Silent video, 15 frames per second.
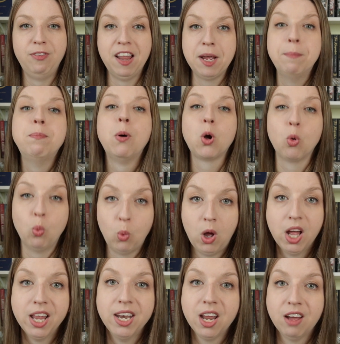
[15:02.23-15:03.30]
like book
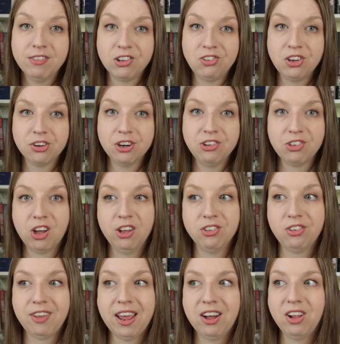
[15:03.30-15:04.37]
one of a series on
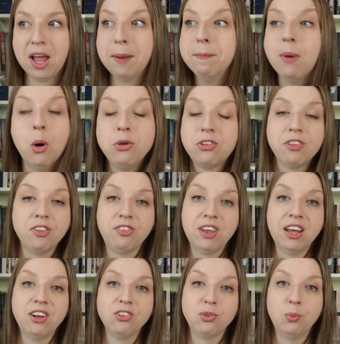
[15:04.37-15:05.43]
sale, and most of the
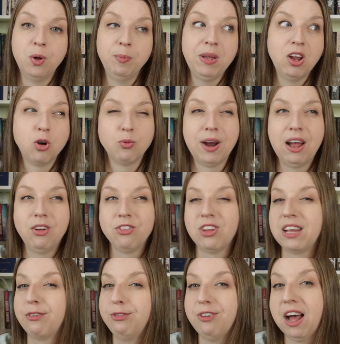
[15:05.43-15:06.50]
sales will be around
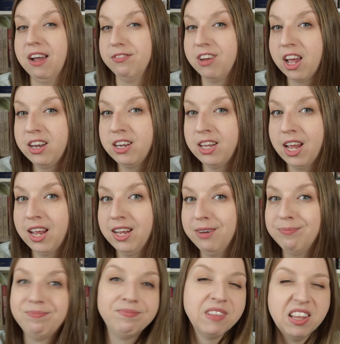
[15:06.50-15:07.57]
like five ninety
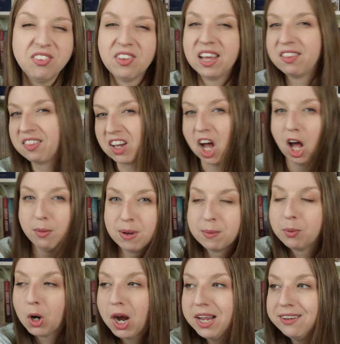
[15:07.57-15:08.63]
eight is like the common
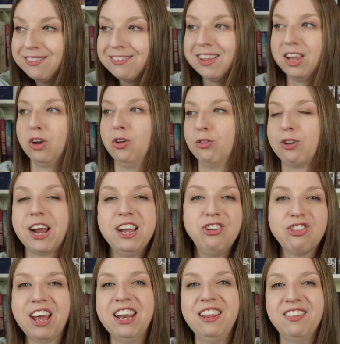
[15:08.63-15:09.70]
price. It'll
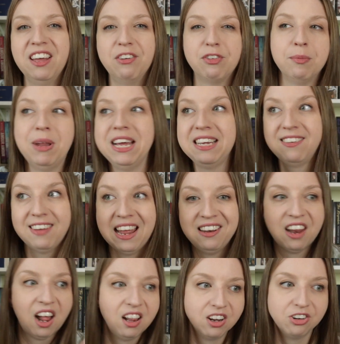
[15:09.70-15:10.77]
range anything from like
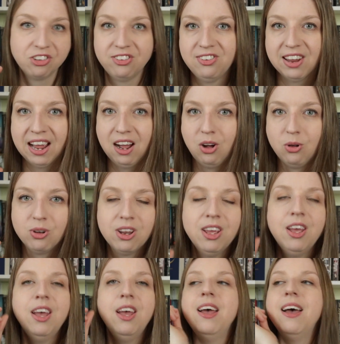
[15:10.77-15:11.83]
$10 down,
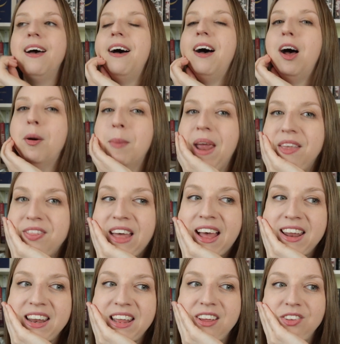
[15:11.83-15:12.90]
um, and
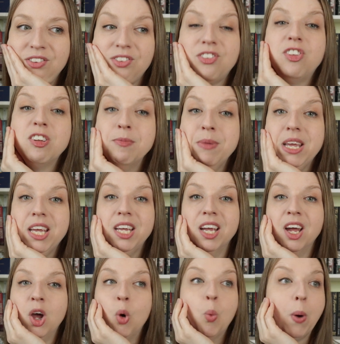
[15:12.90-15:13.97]
that is to
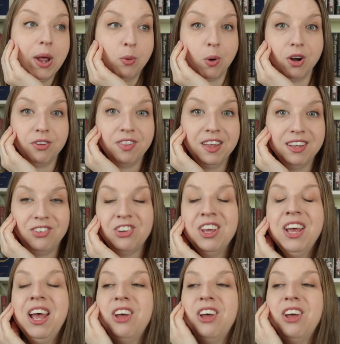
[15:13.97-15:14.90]
me way worth it.